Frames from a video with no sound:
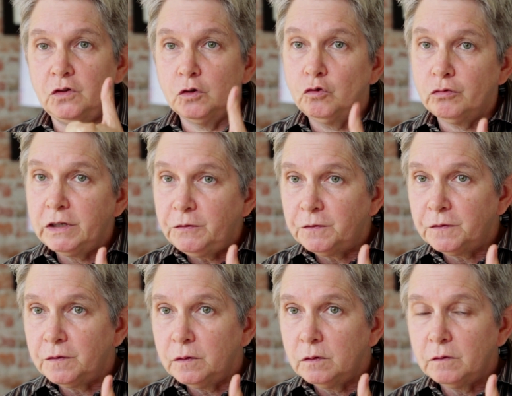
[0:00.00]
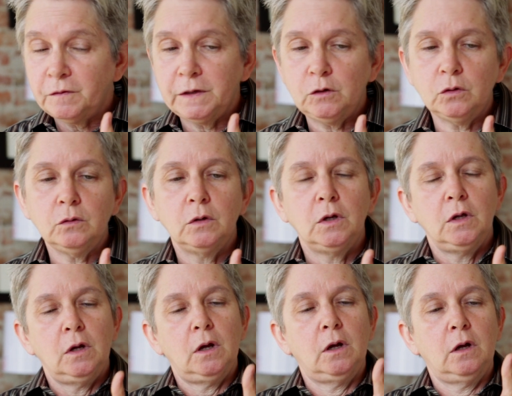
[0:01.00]
grief finger.
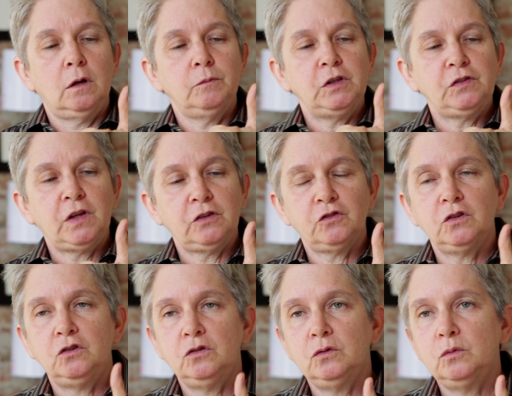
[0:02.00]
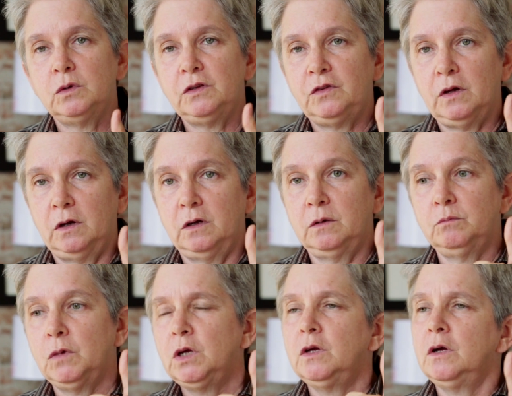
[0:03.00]
This has to do with
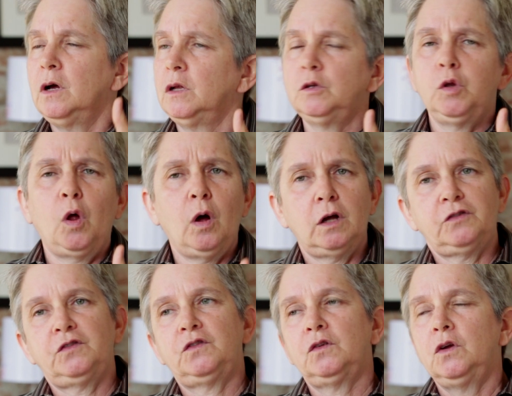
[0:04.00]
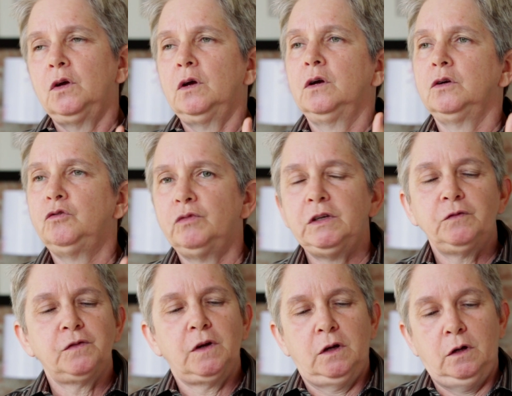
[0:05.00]
loss,
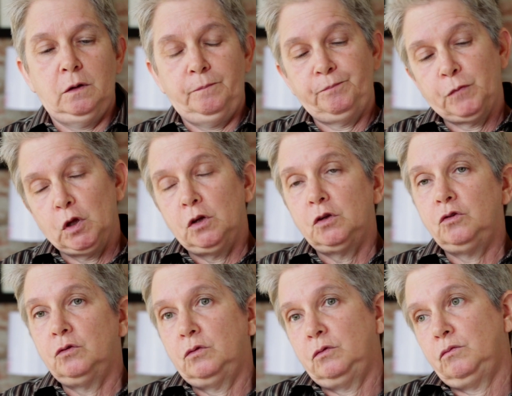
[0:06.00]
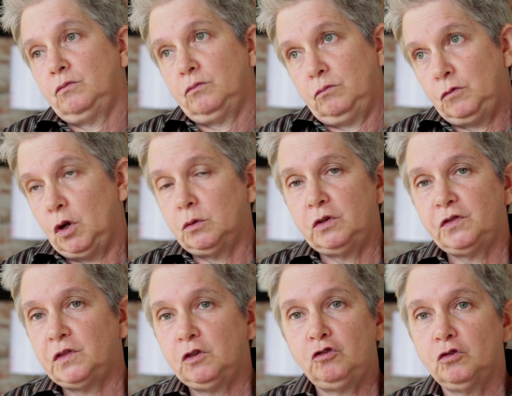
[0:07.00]
grief. You'll
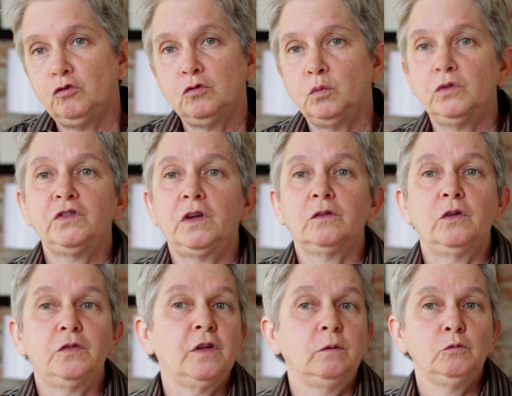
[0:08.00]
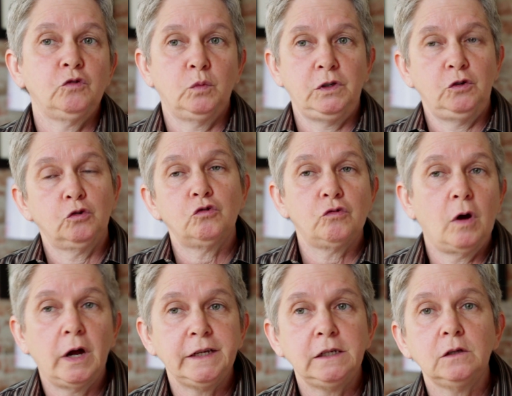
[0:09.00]
notice that children will suck their thumbs when they're
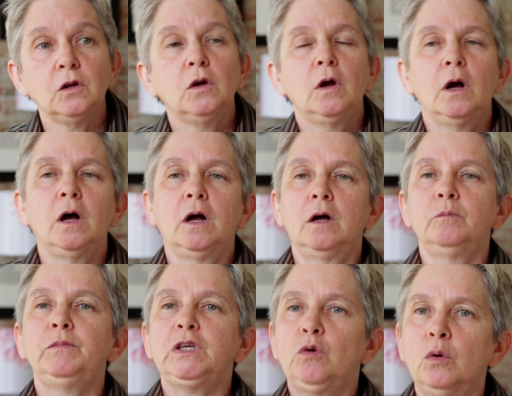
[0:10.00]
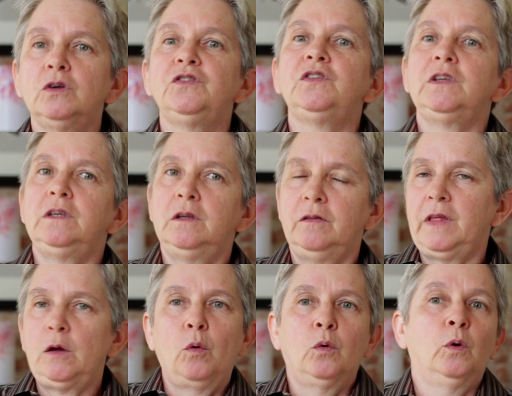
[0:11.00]
crying because
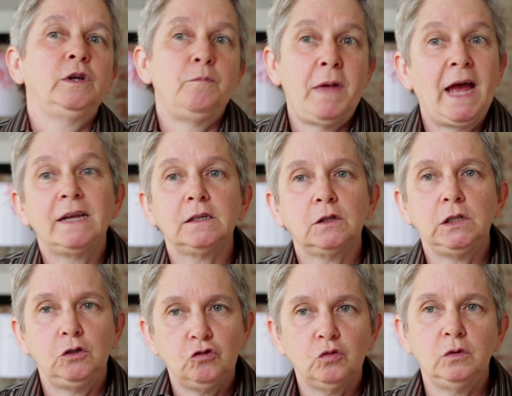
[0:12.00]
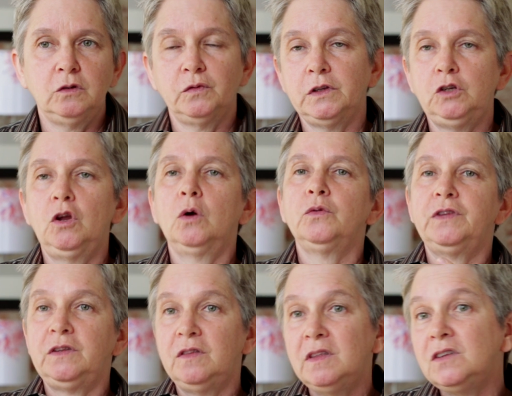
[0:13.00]
they automatically, intuitively know
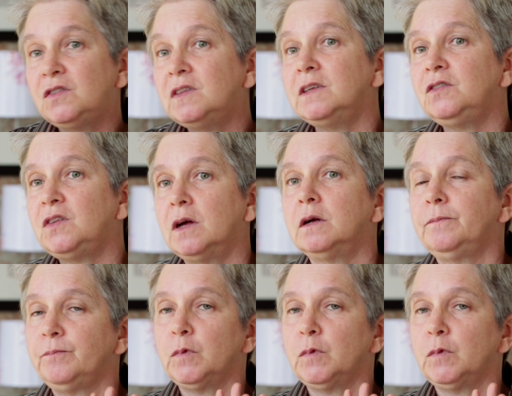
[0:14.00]
that this is a